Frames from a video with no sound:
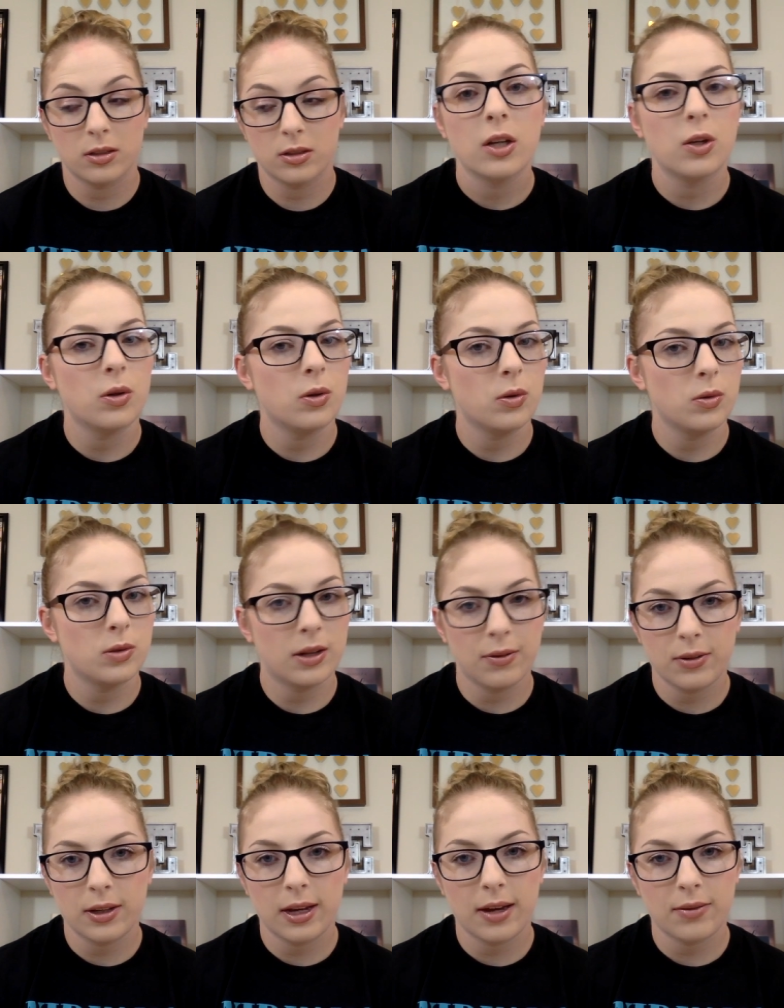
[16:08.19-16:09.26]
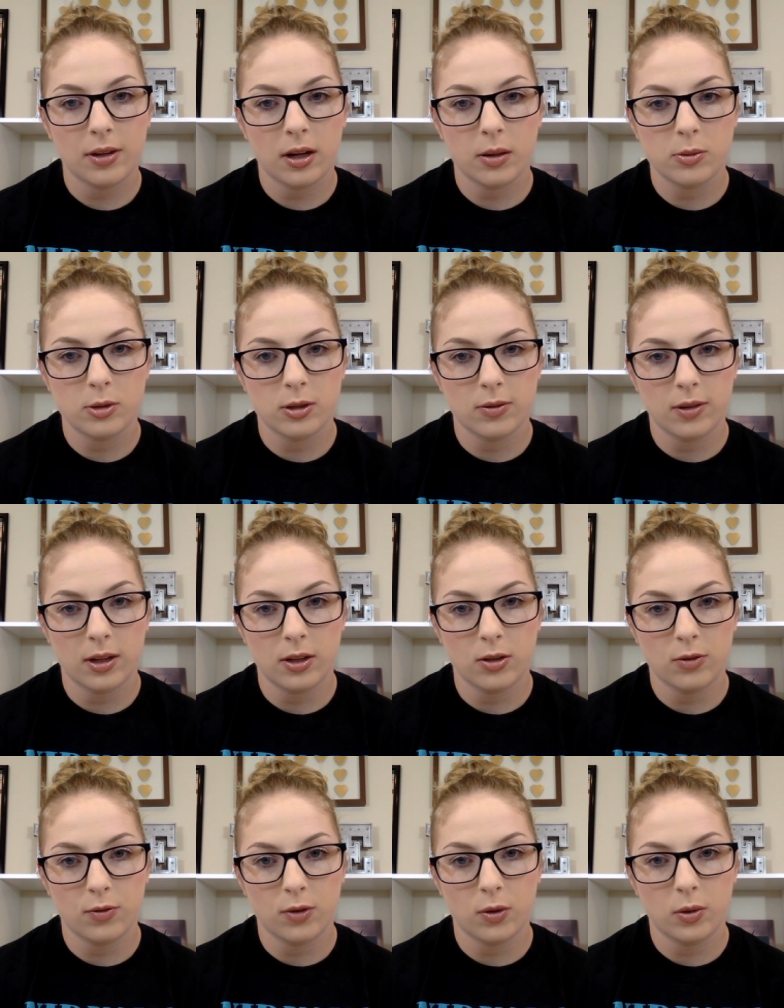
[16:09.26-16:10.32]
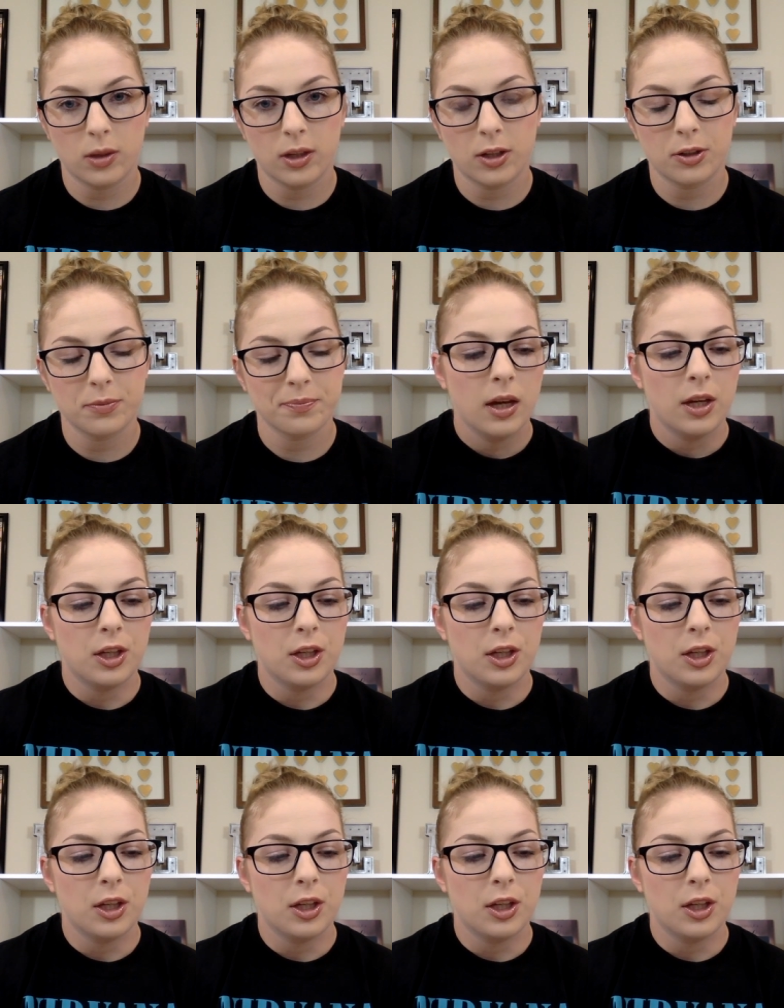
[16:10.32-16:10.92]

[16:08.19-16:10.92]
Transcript: So you definitely have the option of getting your phone here.